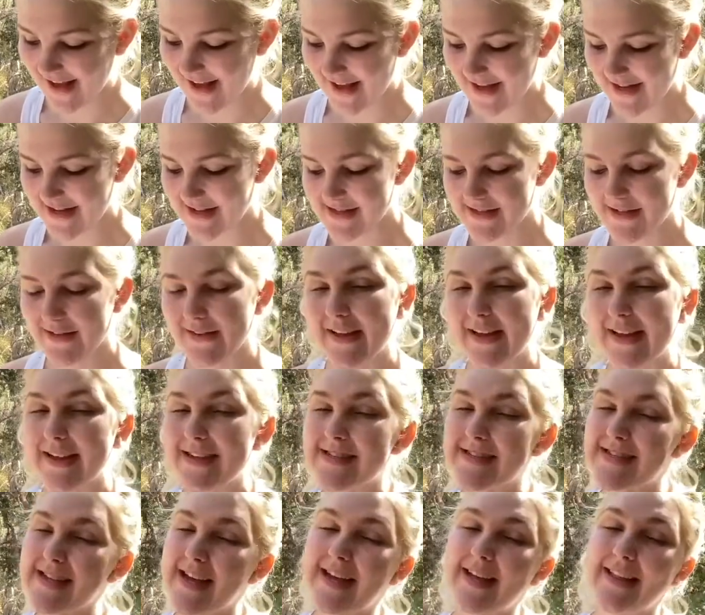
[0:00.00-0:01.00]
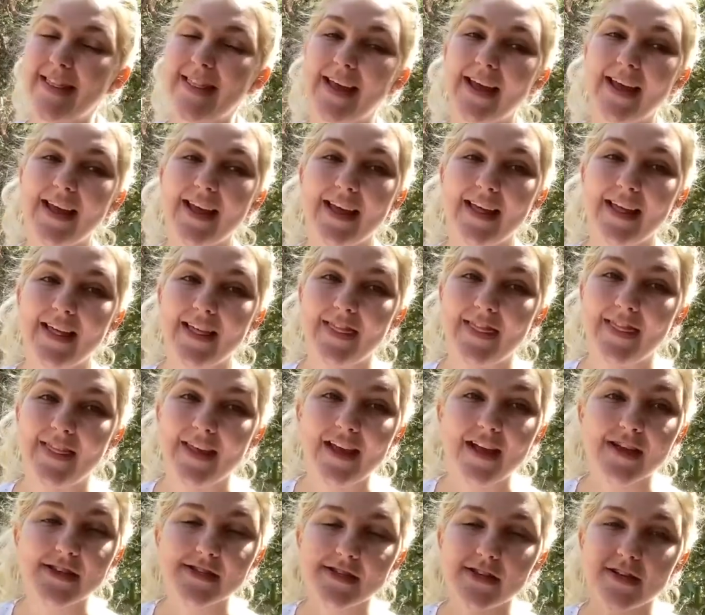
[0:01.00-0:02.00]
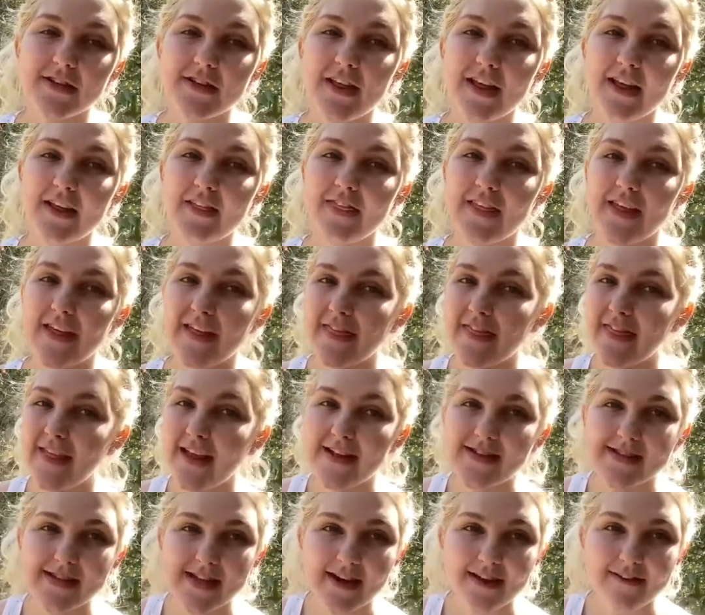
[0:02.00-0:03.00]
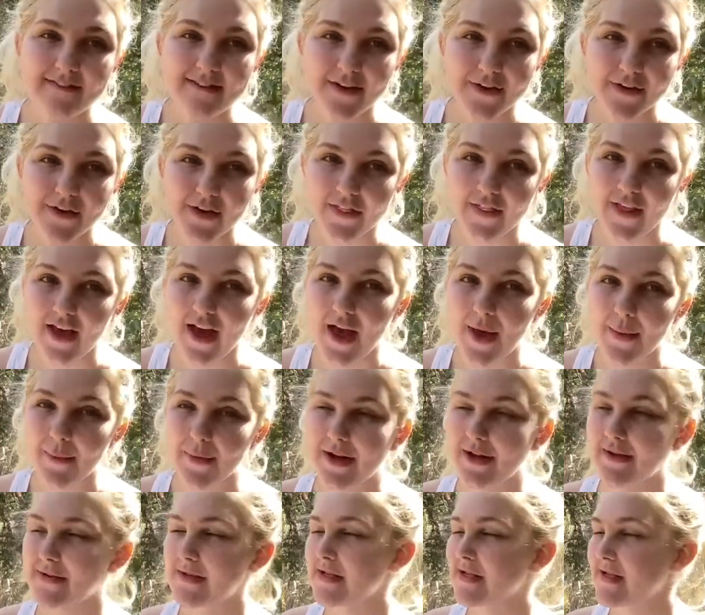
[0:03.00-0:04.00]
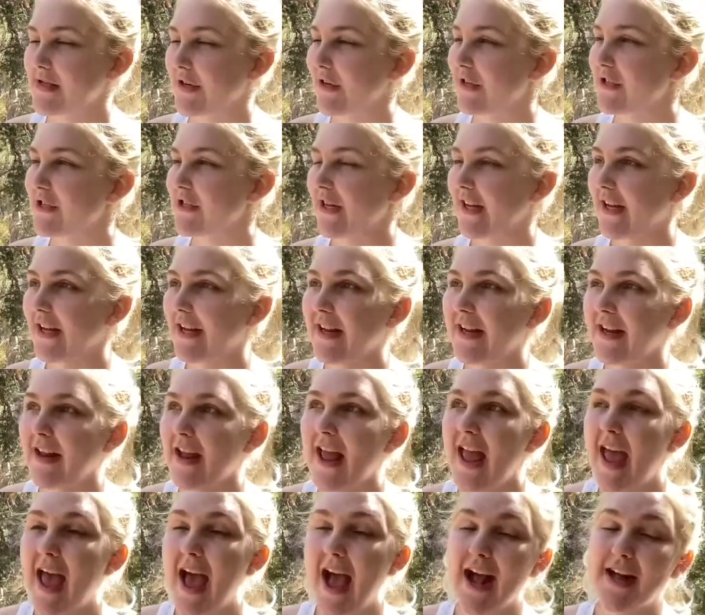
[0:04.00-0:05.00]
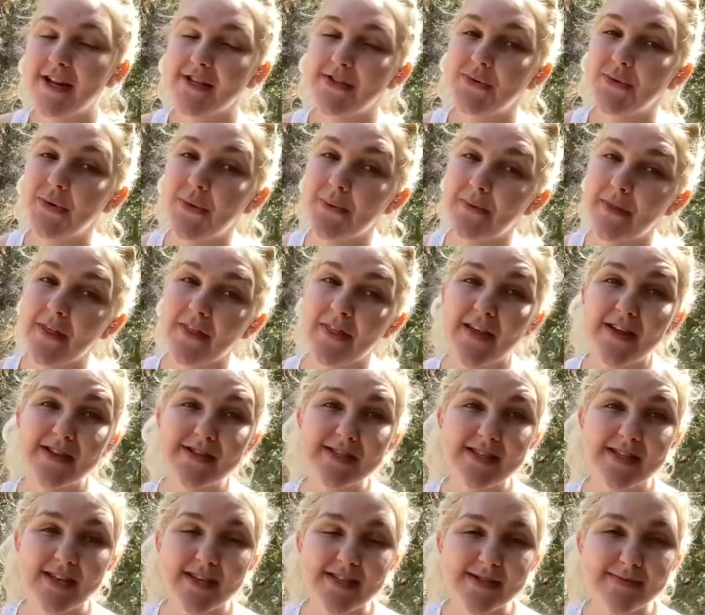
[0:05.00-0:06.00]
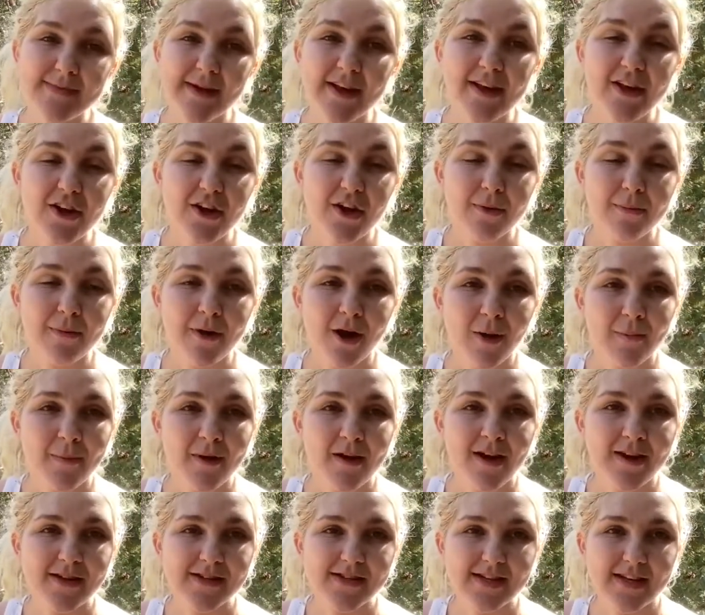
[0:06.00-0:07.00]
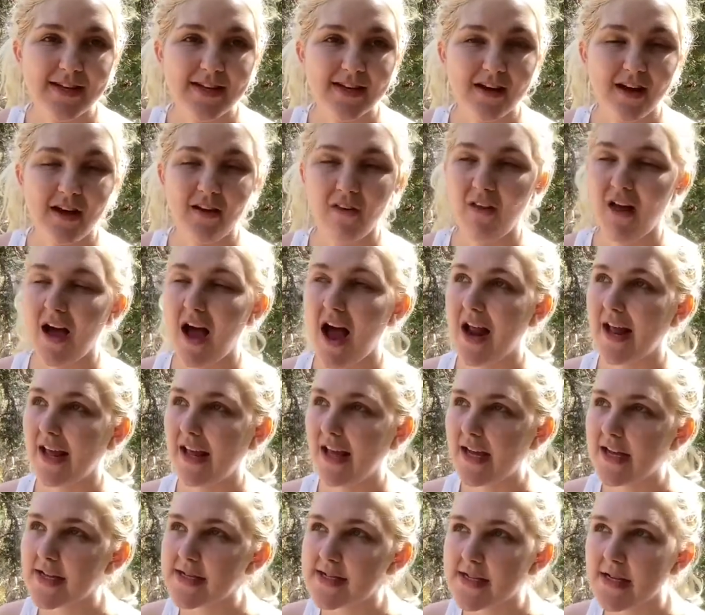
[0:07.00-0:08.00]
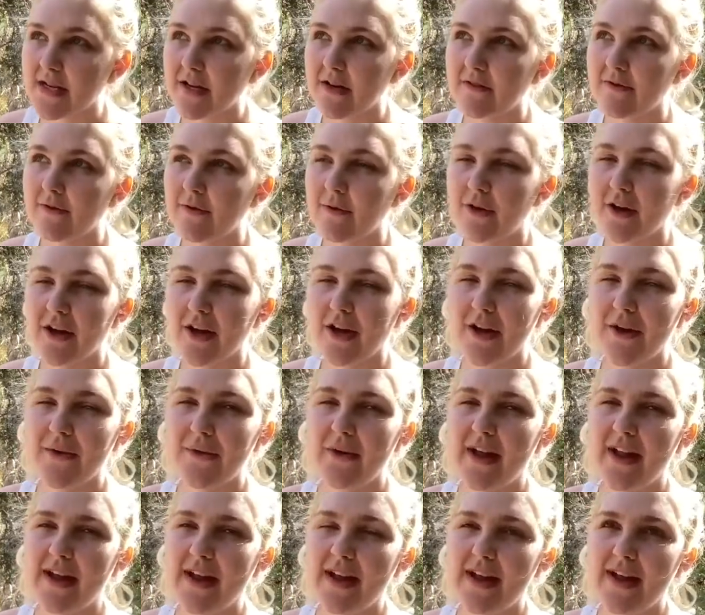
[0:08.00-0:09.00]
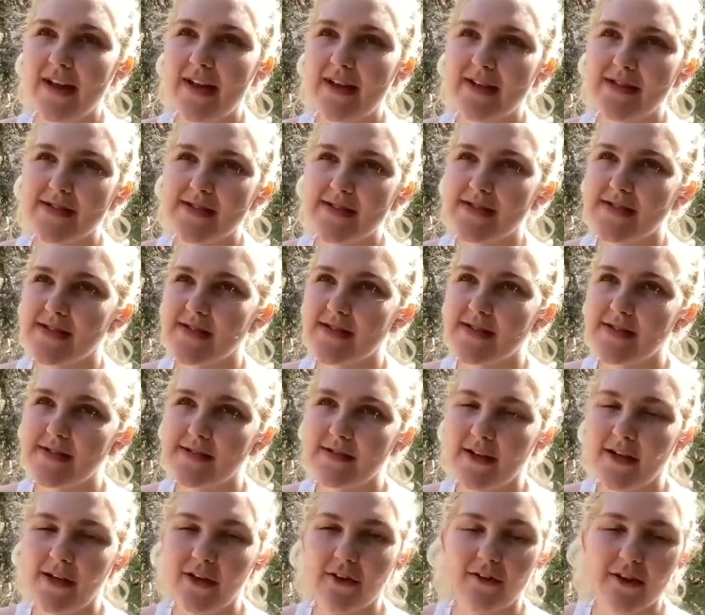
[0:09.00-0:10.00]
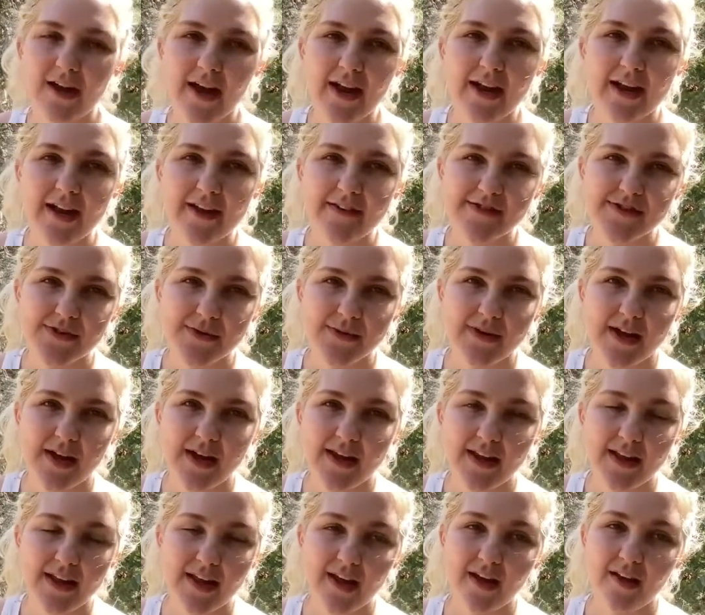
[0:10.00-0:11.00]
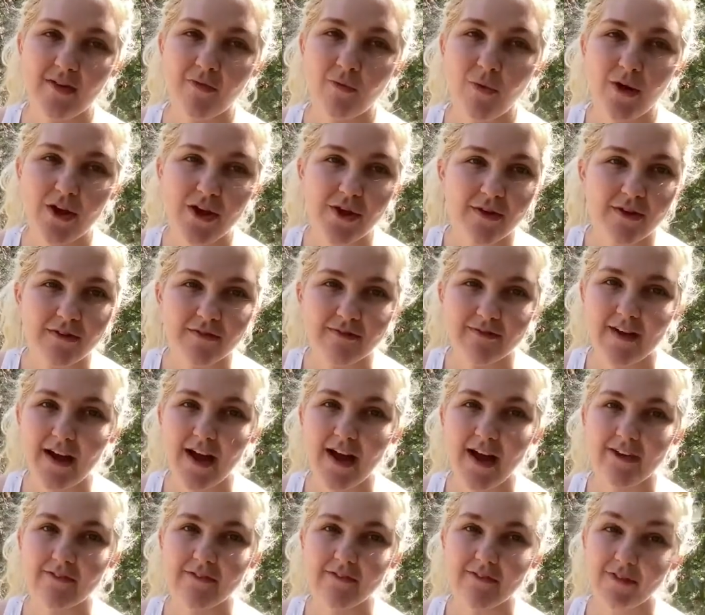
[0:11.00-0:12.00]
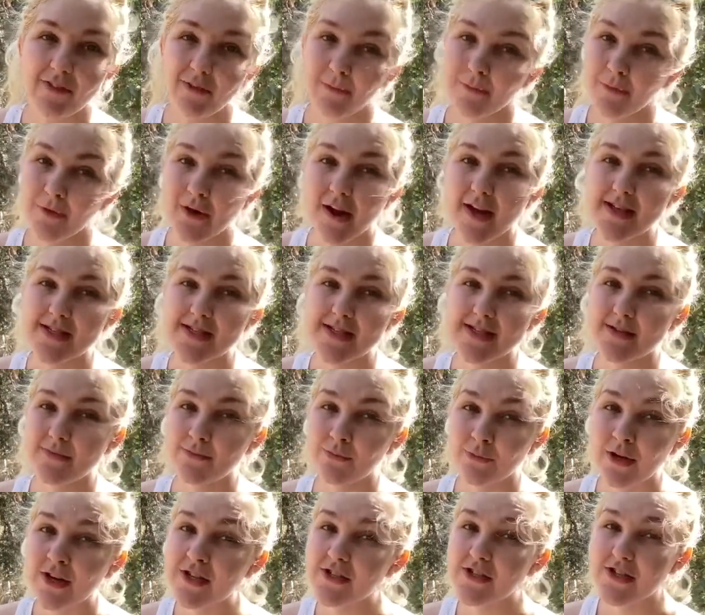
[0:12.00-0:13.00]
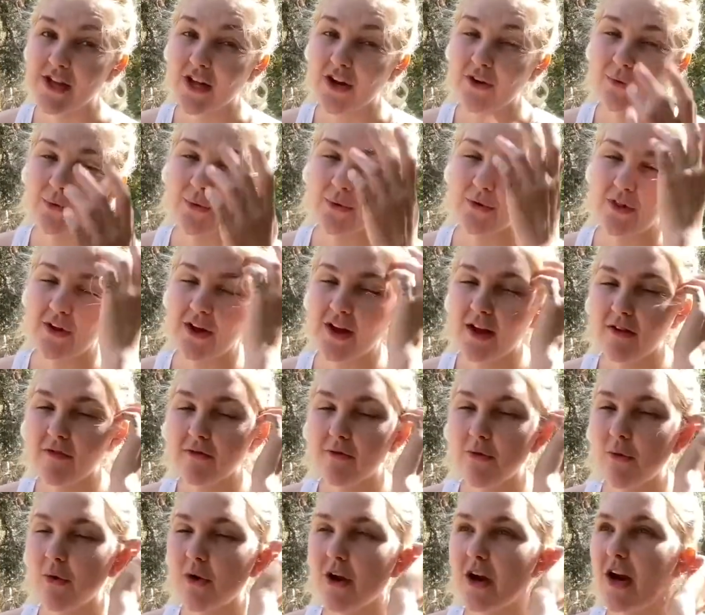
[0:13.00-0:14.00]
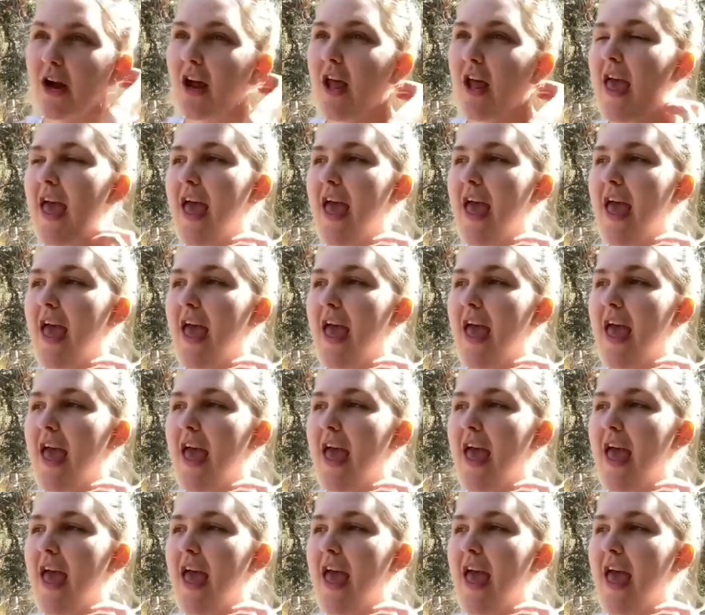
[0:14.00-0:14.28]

So like I said, like these are like the things that I found online when I was searching. I do hope that this does make your apartment hunting a lot easier for you. It is, you know, kind of gives you an idea of what you can find for the price range that you were looking for.